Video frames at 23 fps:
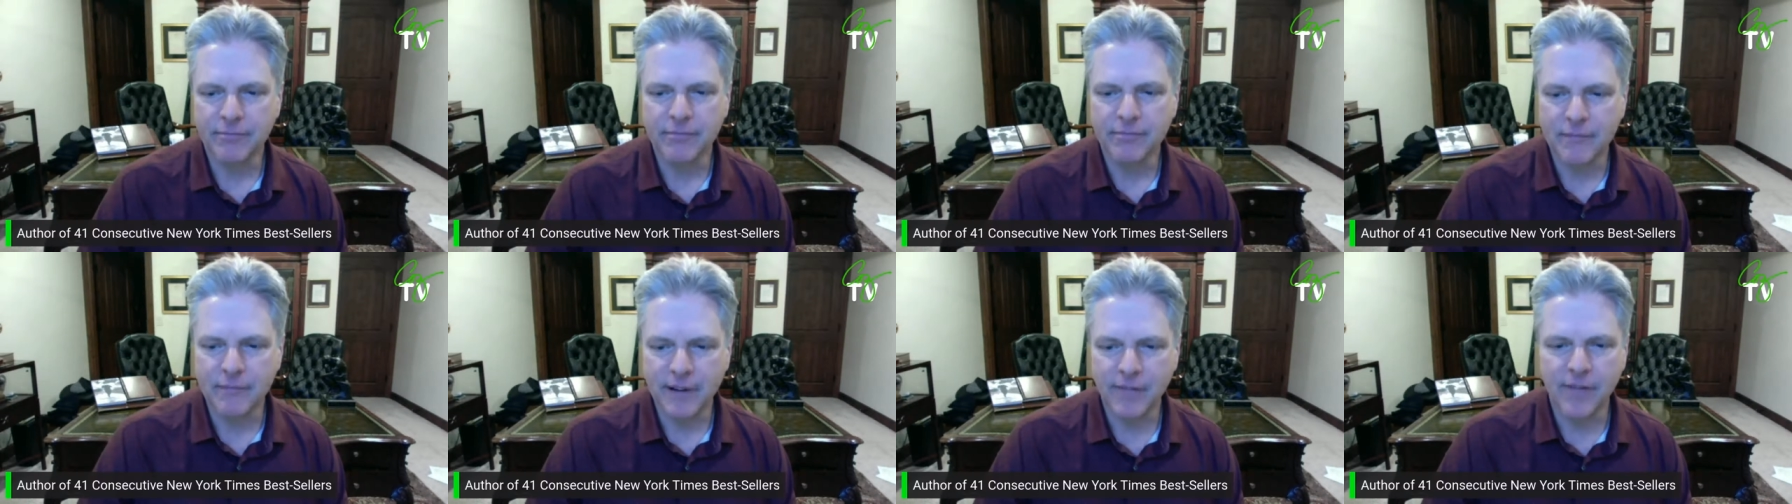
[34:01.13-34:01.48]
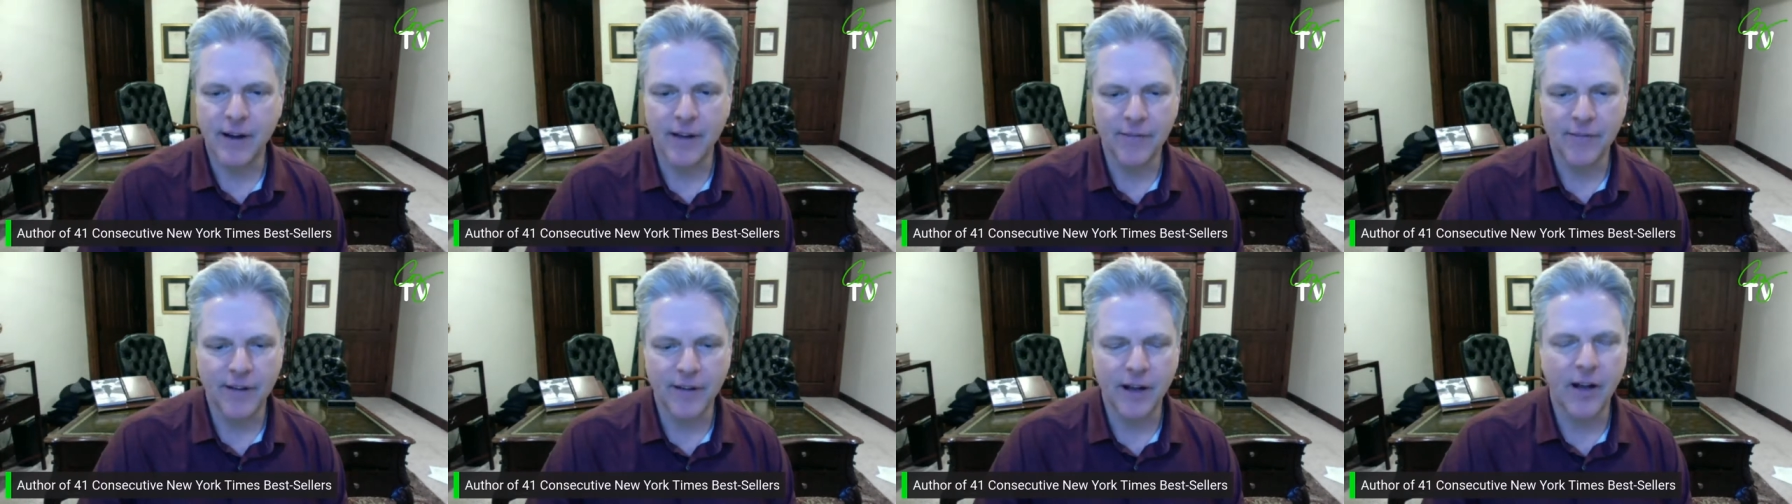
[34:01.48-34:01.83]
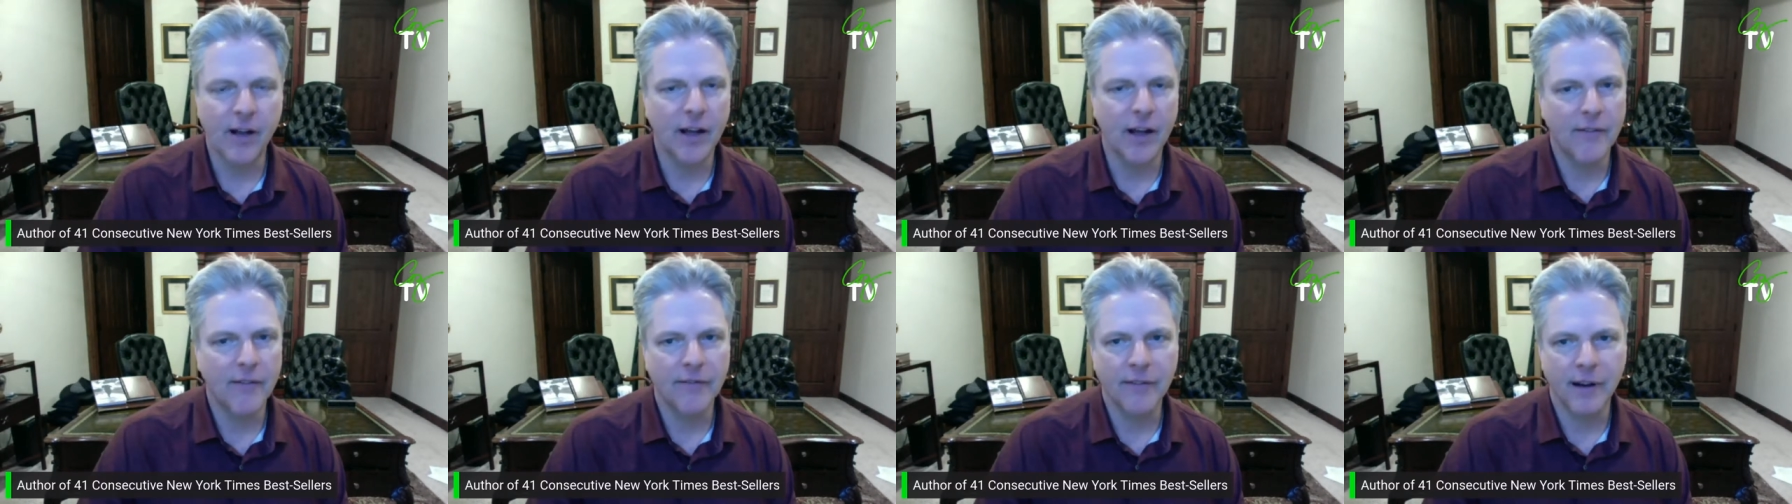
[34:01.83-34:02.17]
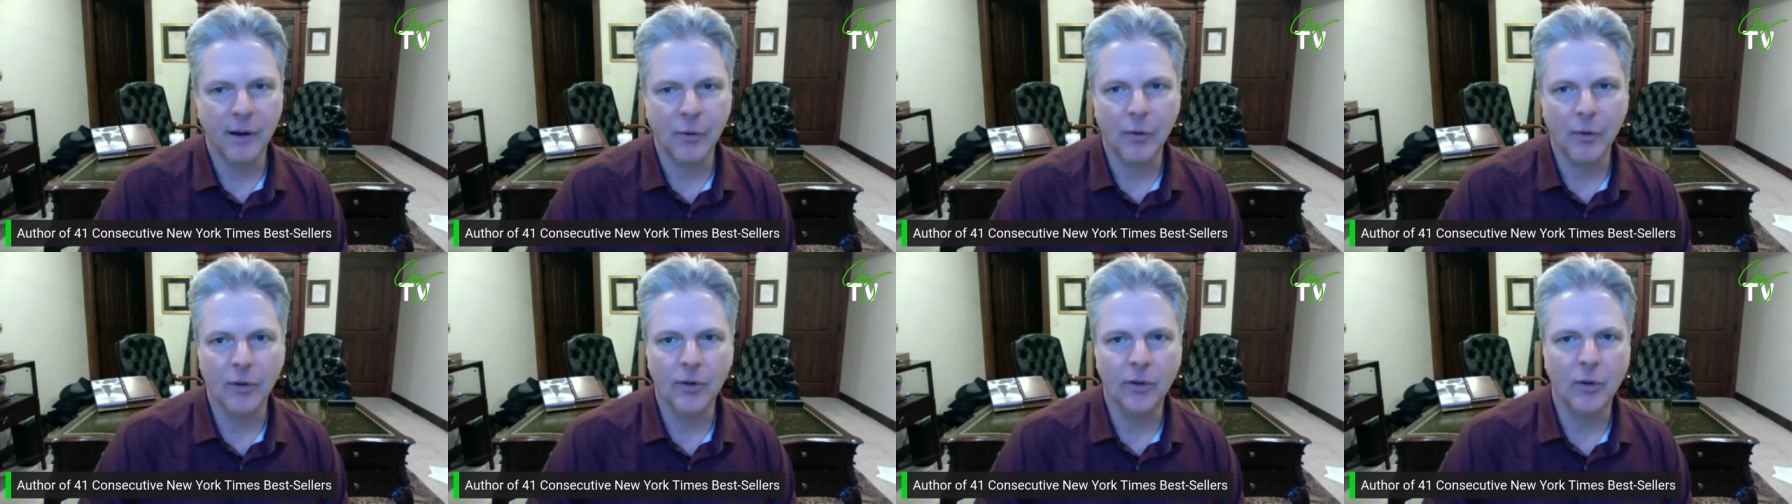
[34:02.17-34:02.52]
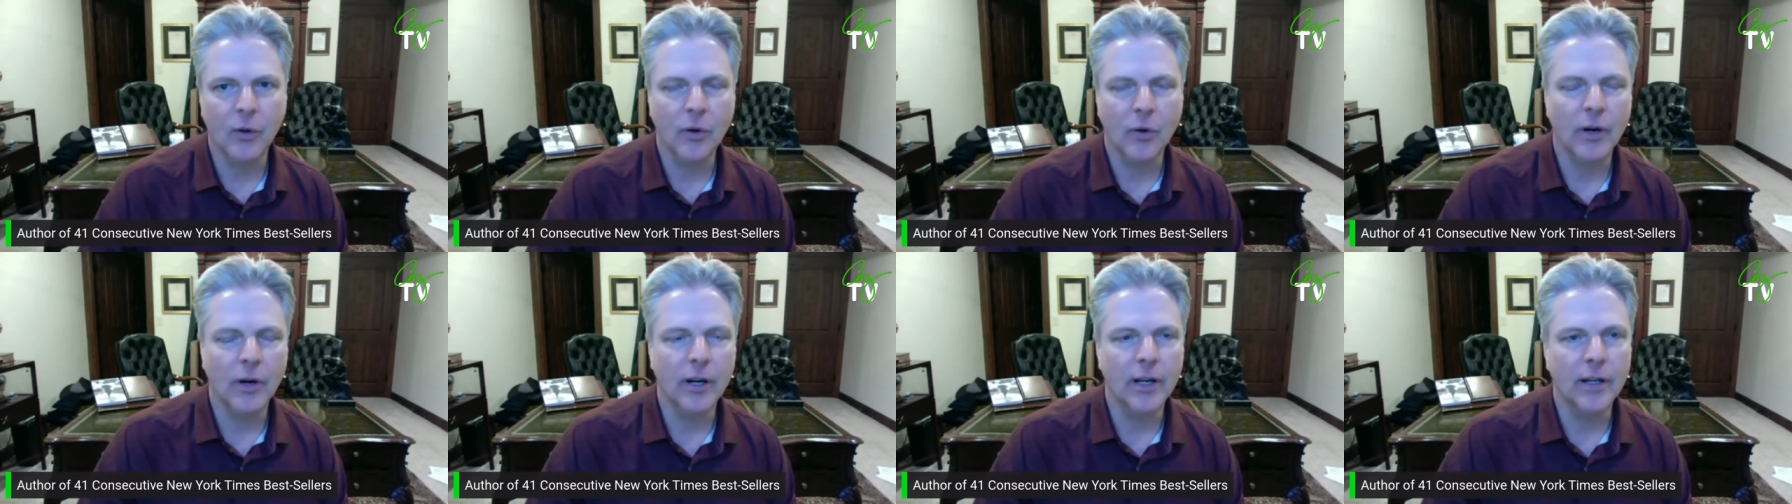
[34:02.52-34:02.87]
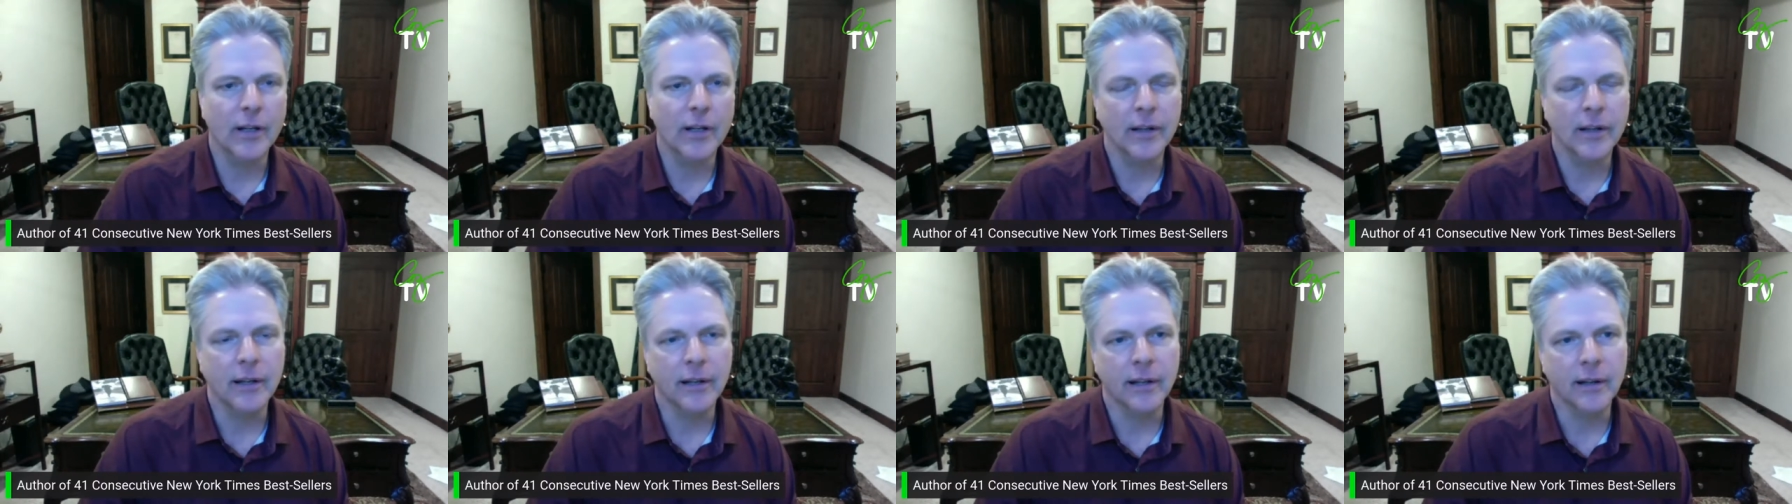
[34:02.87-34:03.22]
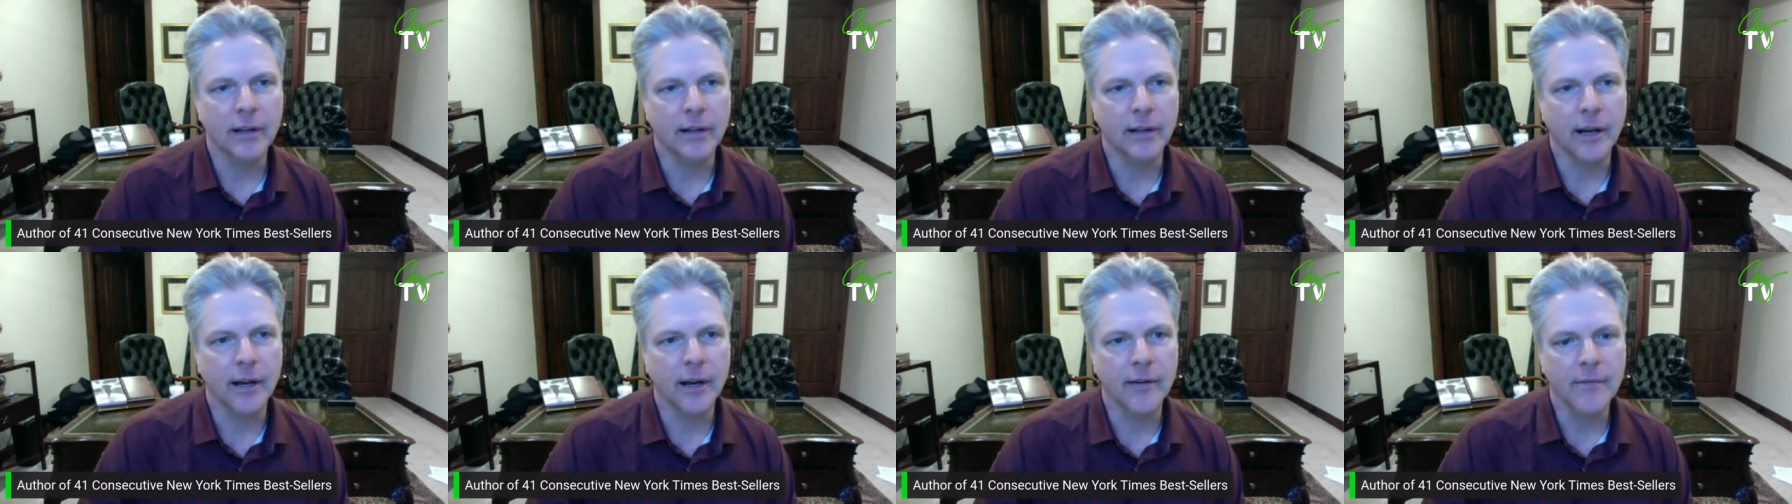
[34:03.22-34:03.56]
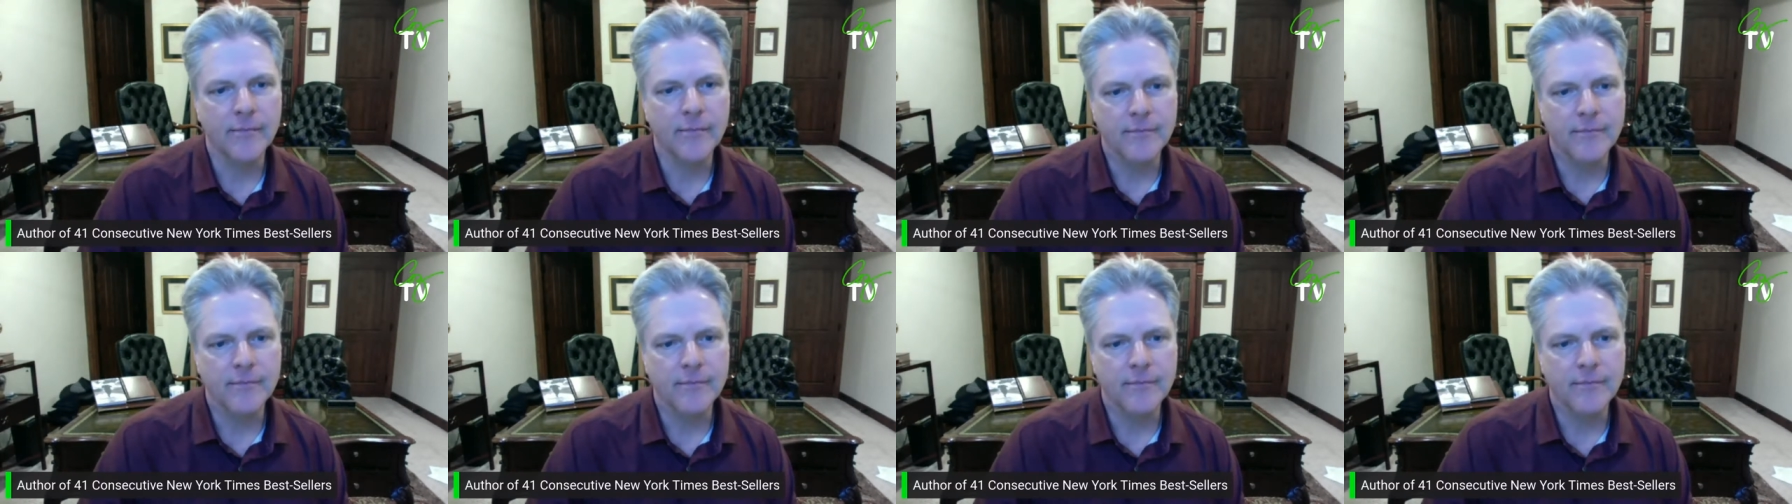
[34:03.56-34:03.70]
if i fell i fell with glory and and uh,